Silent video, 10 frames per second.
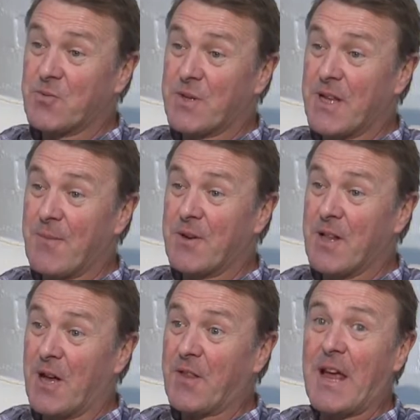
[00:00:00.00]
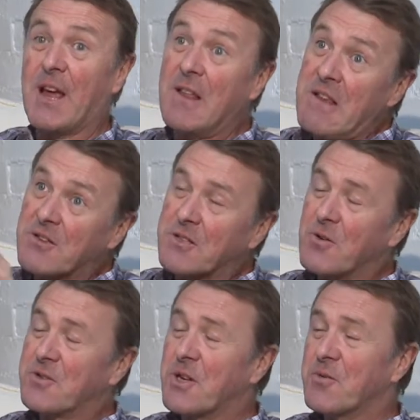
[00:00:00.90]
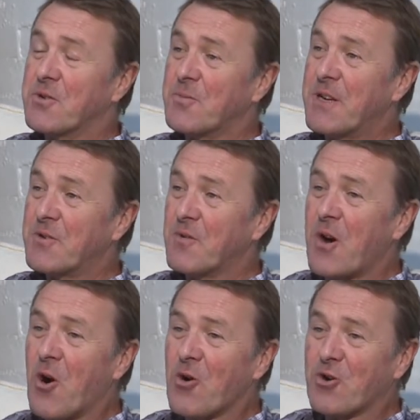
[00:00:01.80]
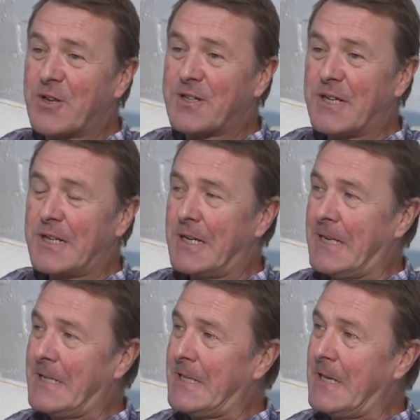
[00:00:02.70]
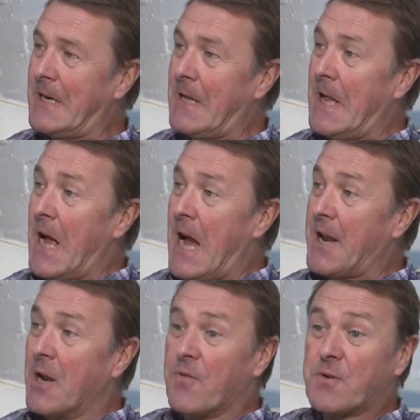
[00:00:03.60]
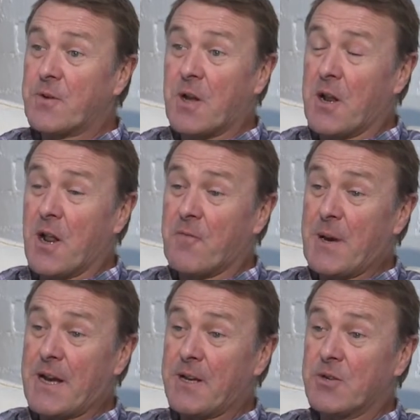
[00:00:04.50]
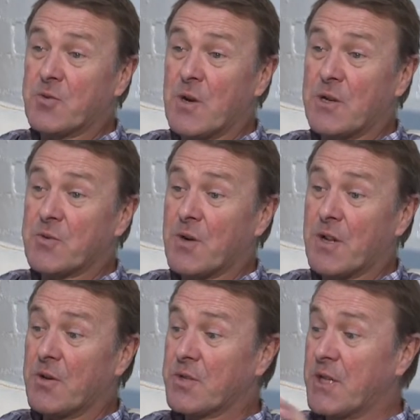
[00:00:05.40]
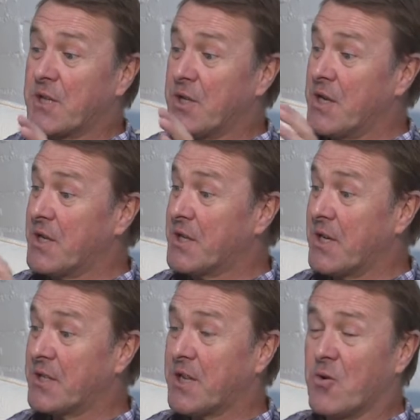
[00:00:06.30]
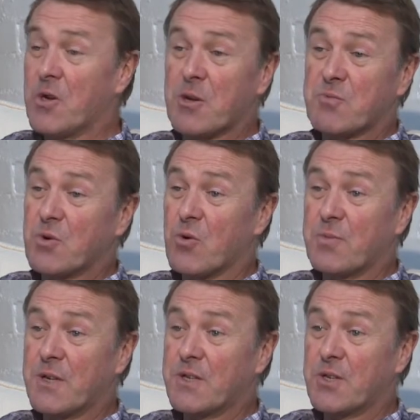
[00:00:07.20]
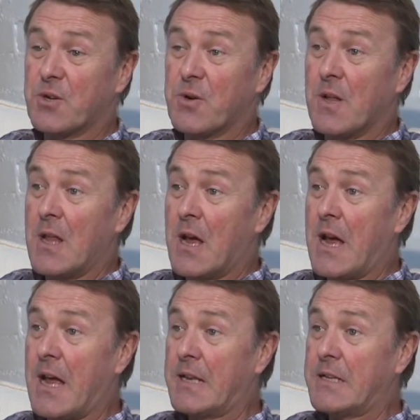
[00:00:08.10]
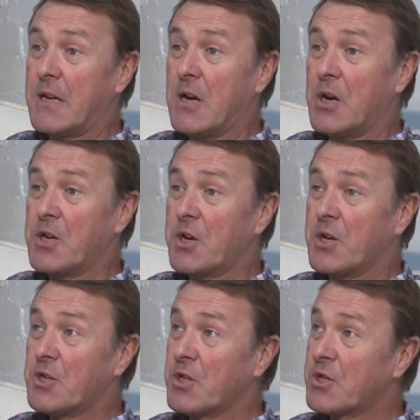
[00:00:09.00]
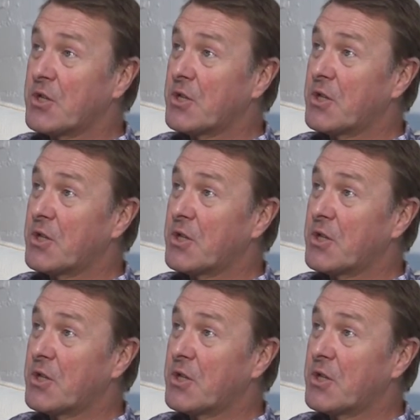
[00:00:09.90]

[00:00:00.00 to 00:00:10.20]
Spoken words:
with them, and like they're so to speak, sort of art critic. And I love painting as well. It's one of those things that you just get totally absorbed into, and you can just